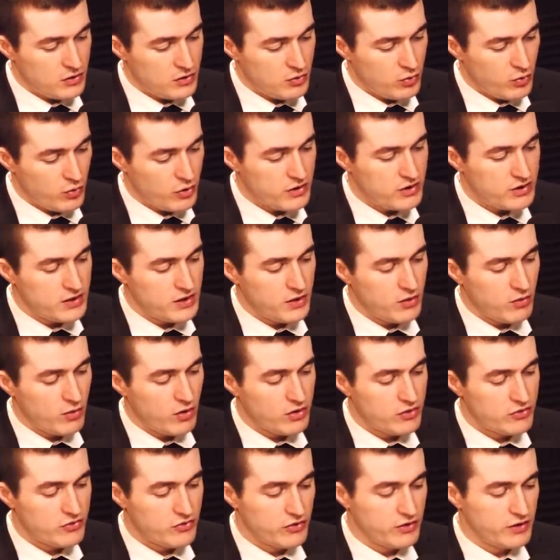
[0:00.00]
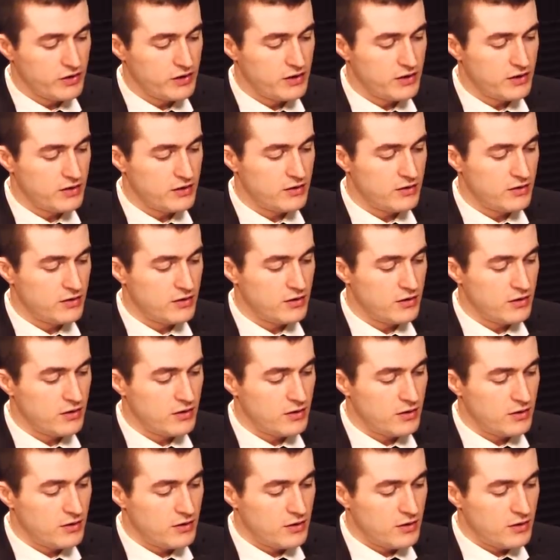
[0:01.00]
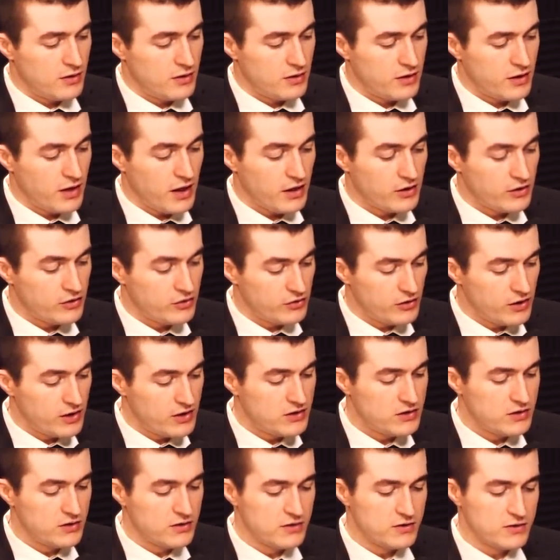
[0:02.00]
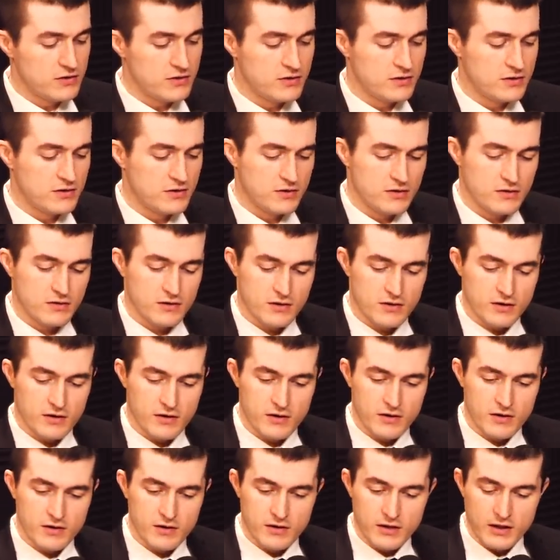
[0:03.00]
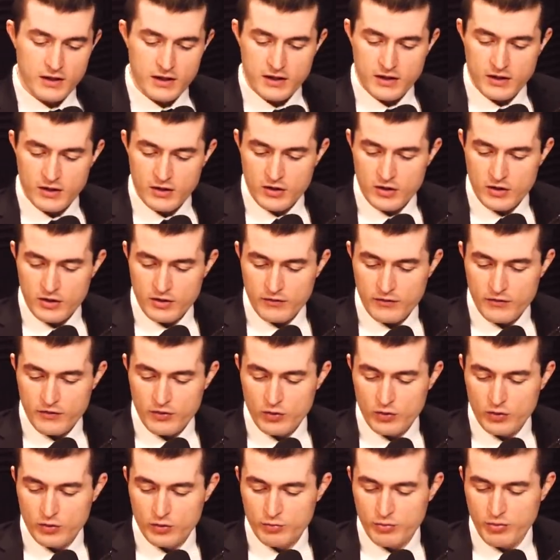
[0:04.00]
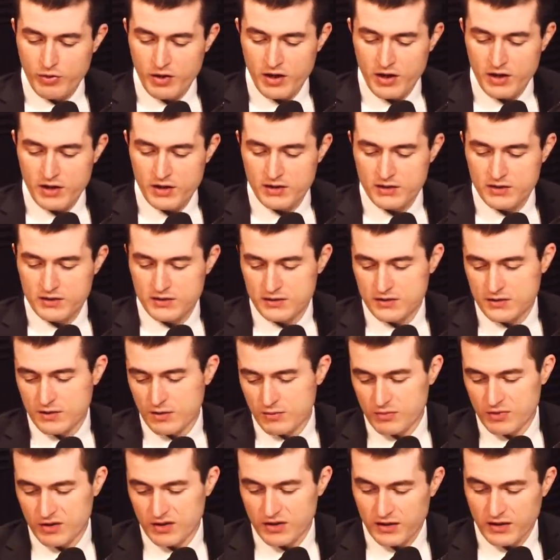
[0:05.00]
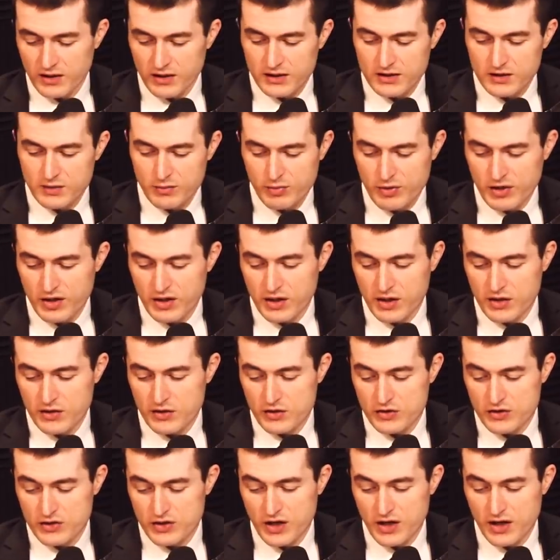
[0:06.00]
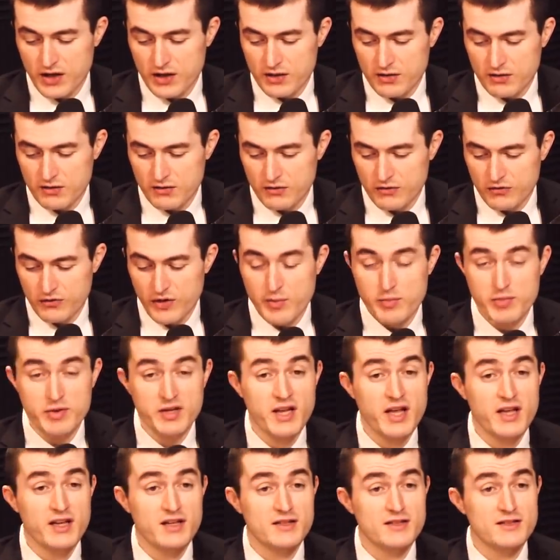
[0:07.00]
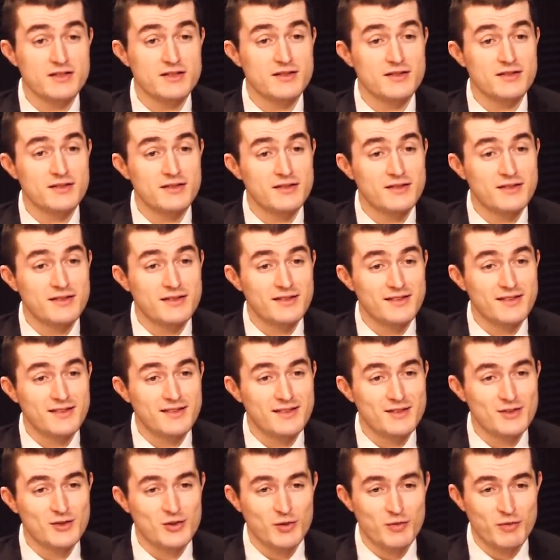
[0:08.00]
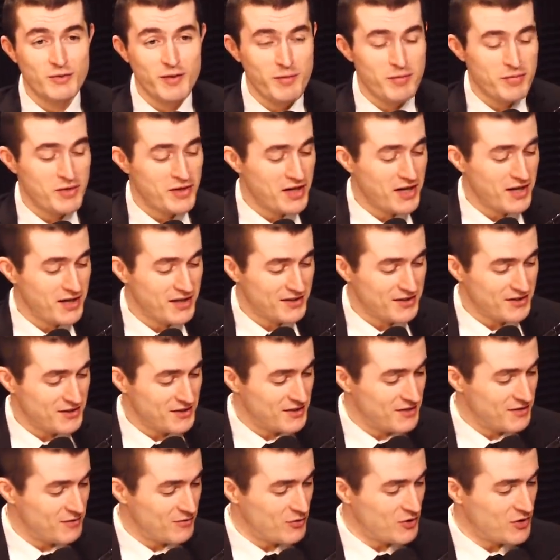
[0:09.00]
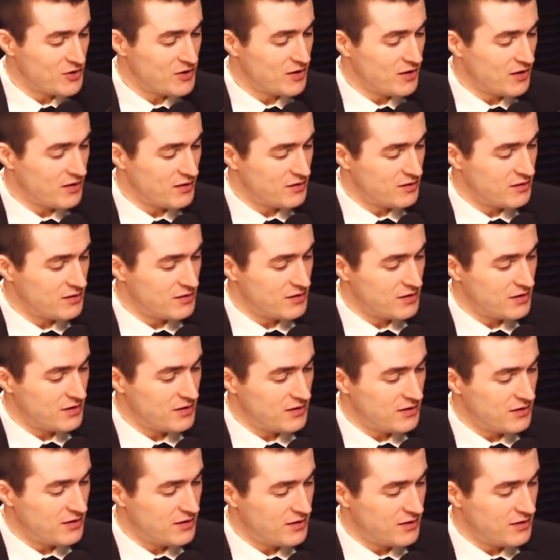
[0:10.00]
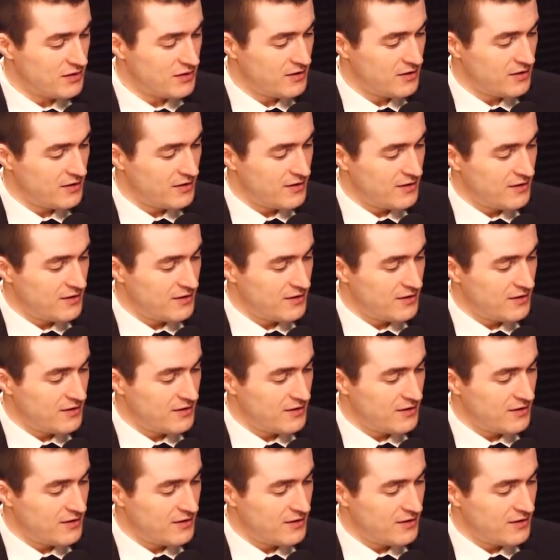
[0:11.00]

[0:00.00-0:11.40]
20 quadrillion calculations that are fueled by something like, depending on your diet, 3 bananas. So 3 bananas results in a